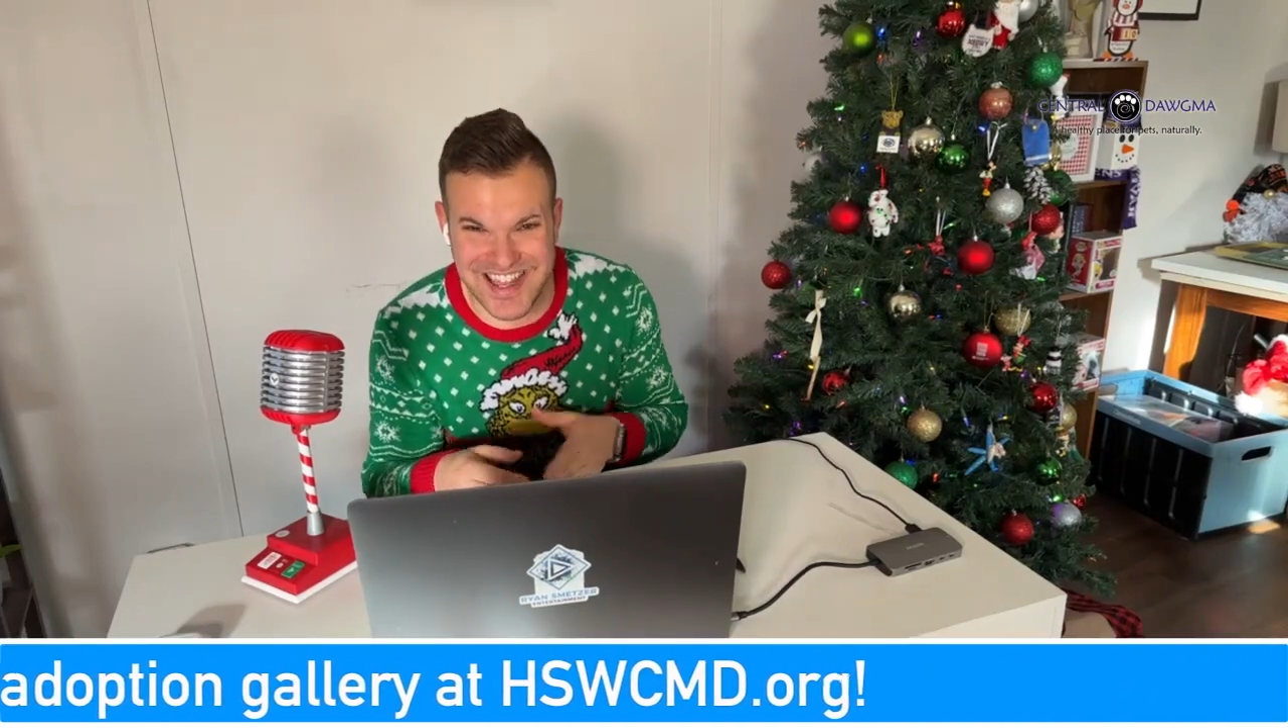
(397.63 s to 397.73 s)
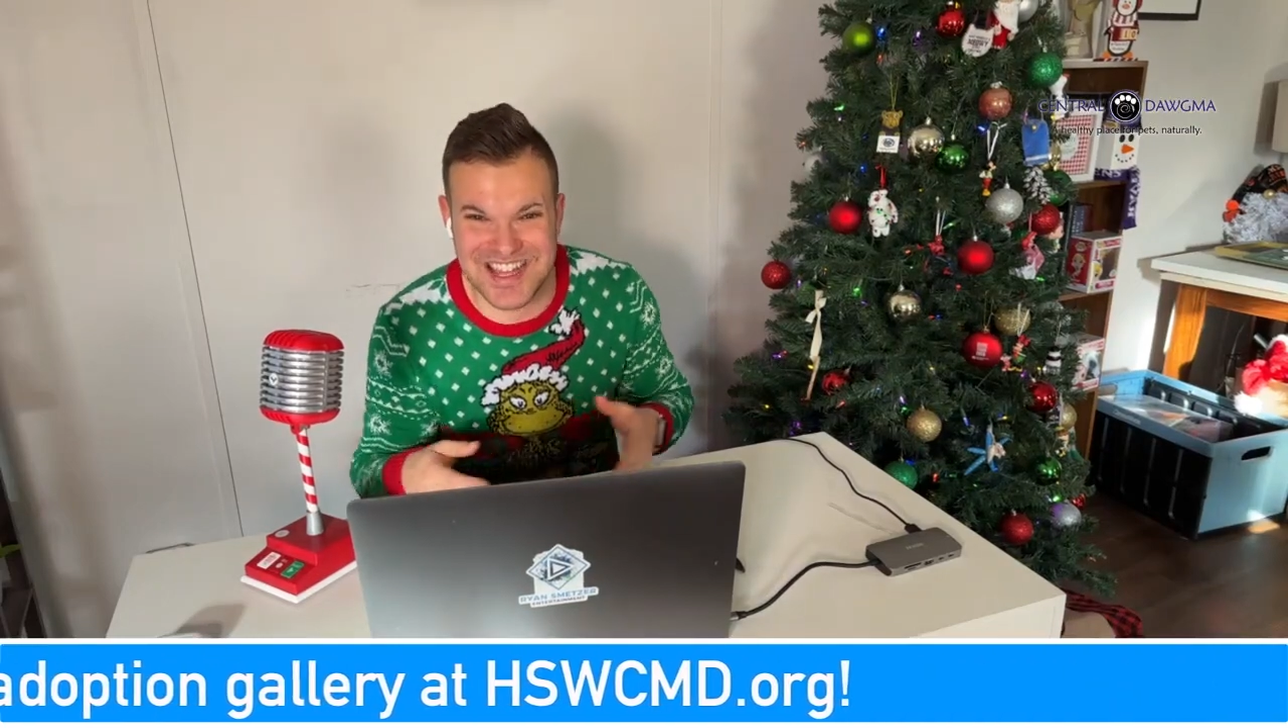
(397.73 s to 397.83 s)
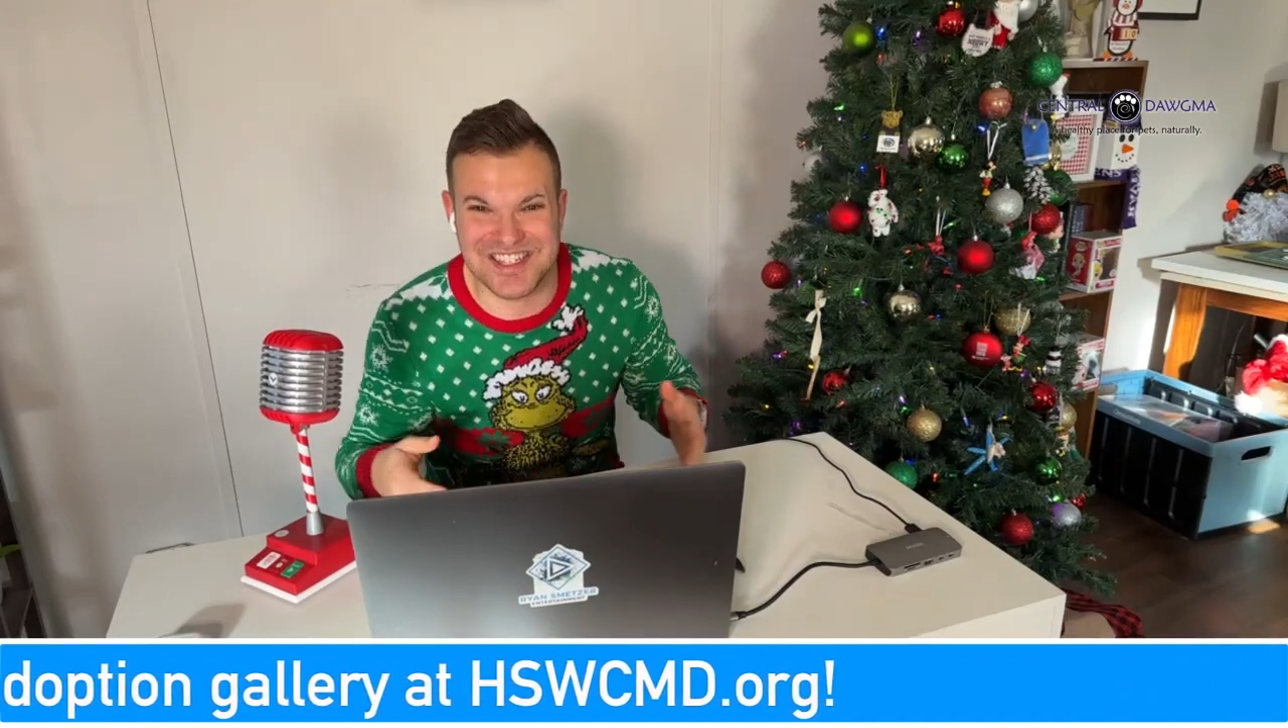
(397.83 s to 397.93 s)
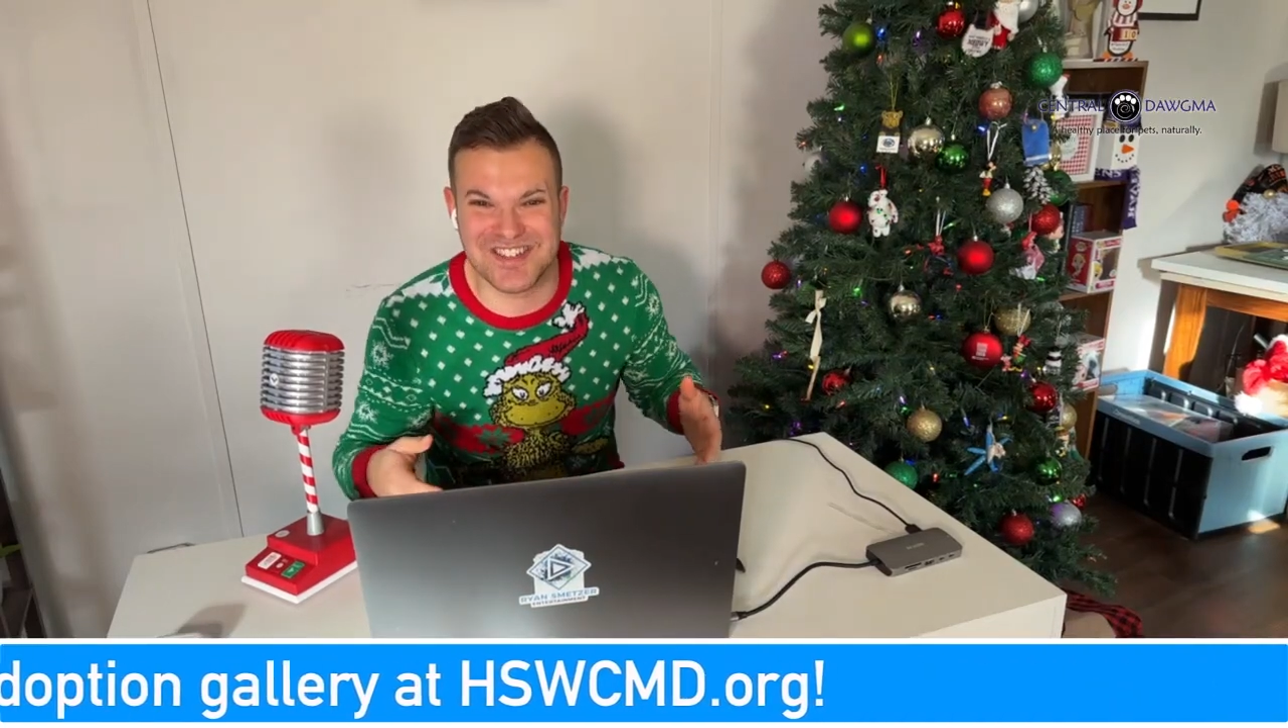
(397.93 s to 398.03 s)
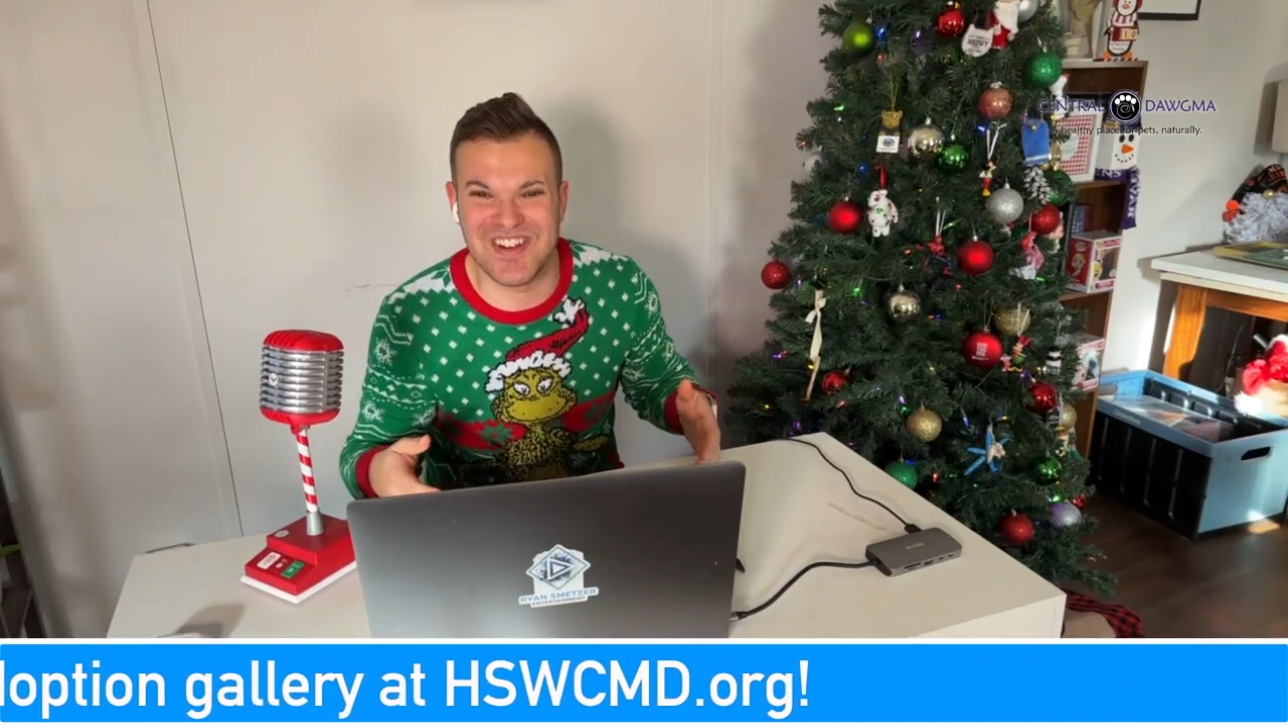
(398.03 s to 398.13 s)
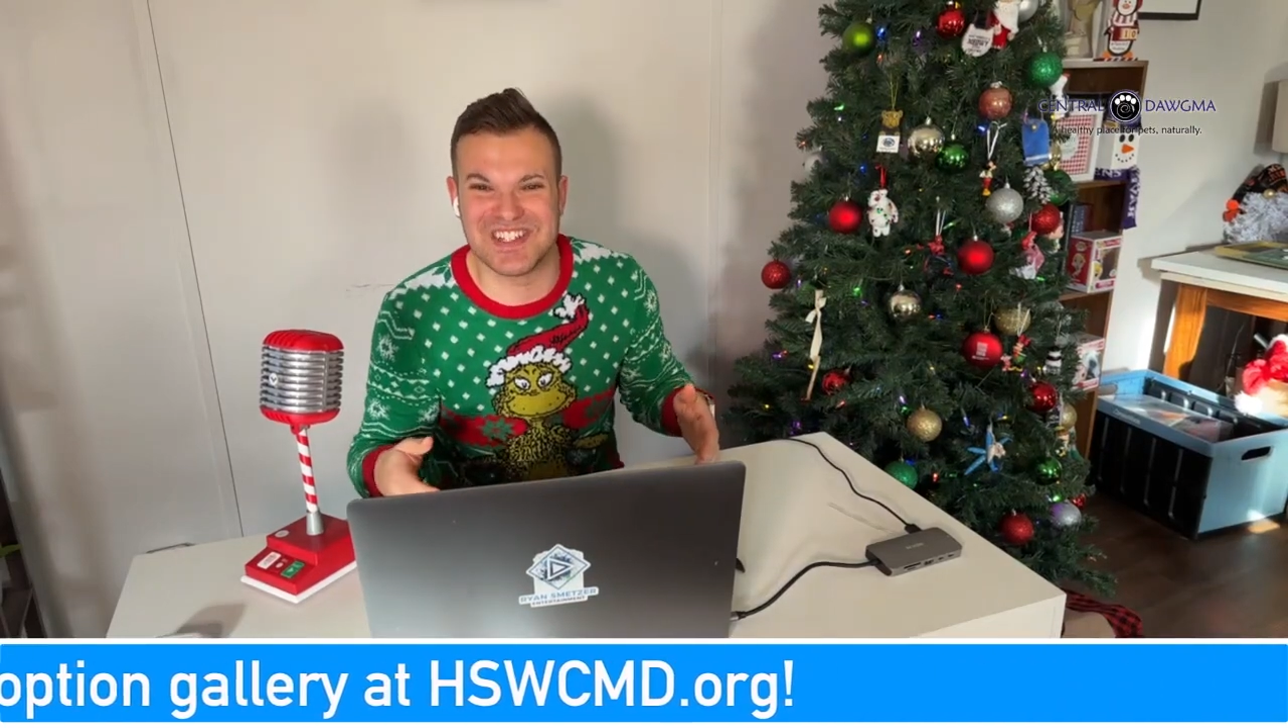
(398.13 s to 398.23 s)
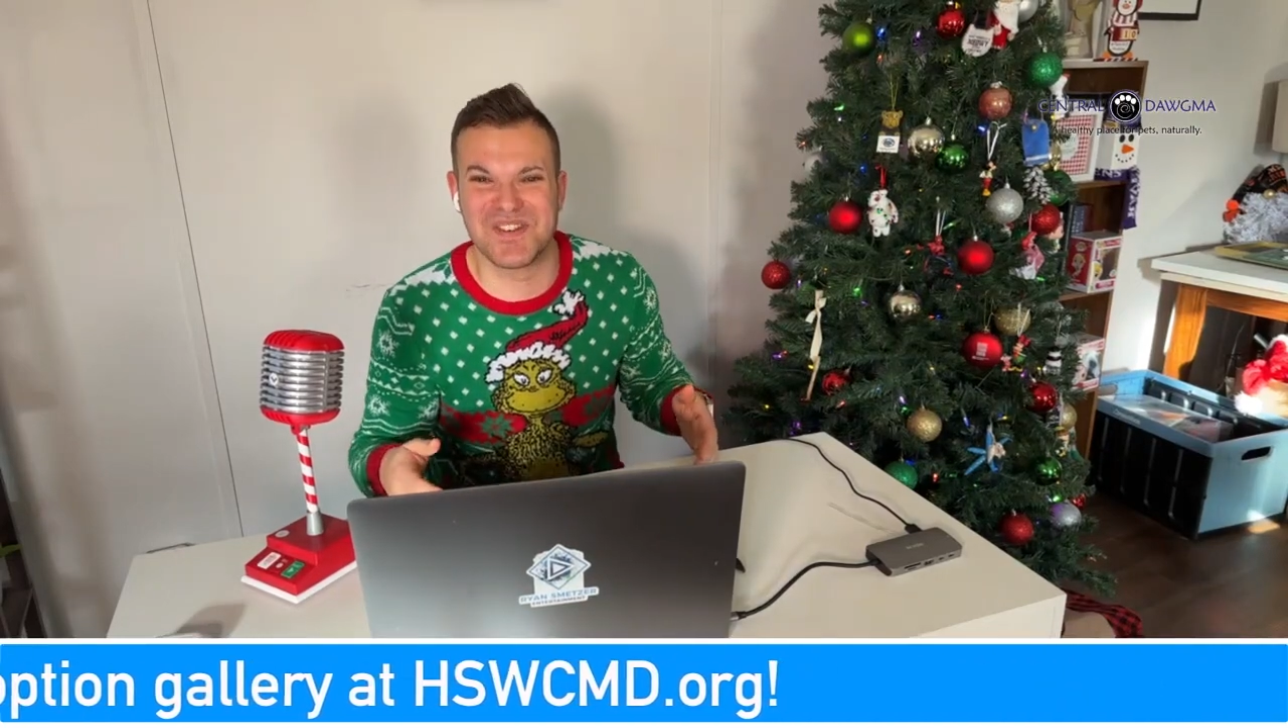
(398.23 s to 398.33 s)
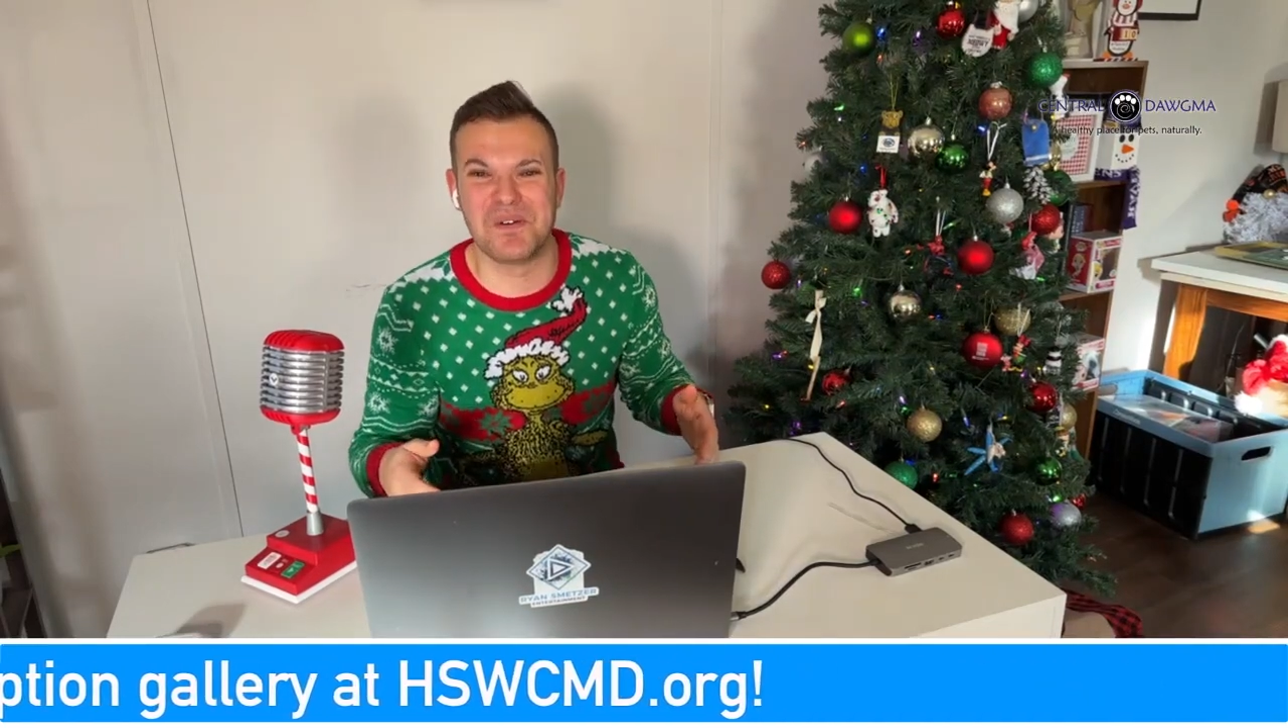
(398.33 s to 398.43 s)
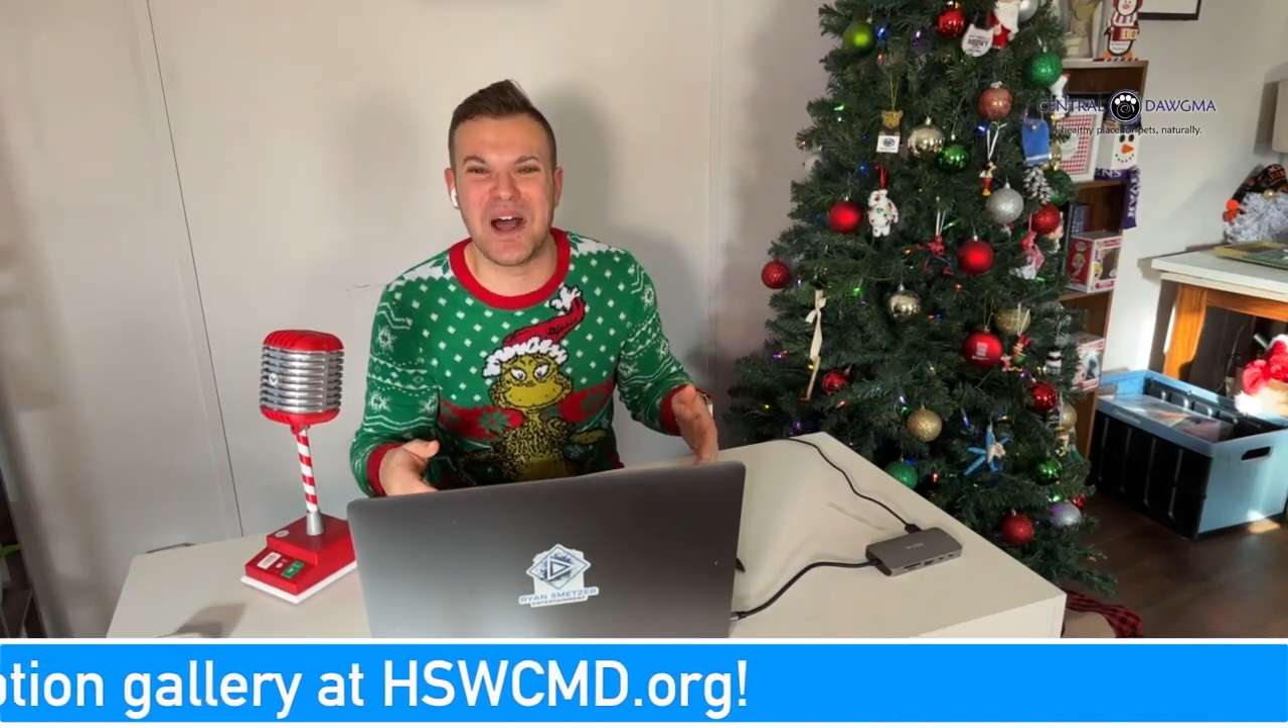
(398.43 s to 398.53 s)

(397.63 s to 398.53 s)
Thanks so much for